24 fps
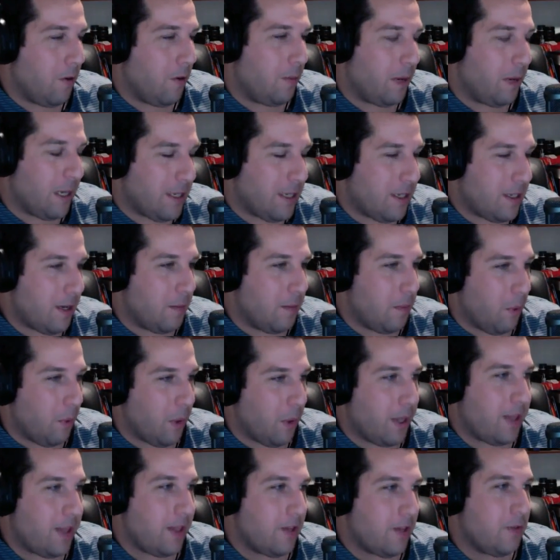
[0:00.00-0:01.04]
but at some
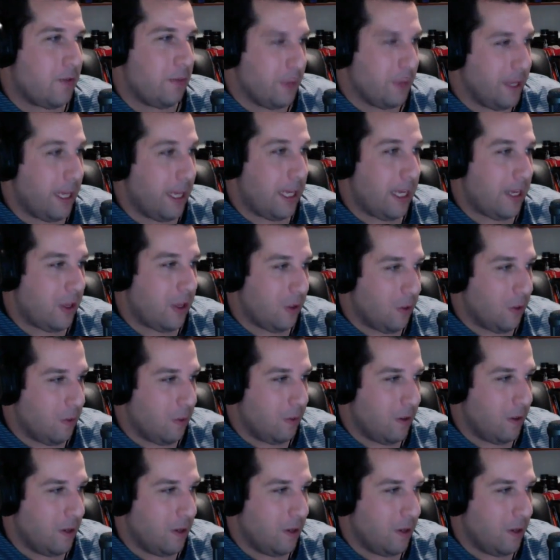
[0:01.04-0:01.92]
point this will hit you.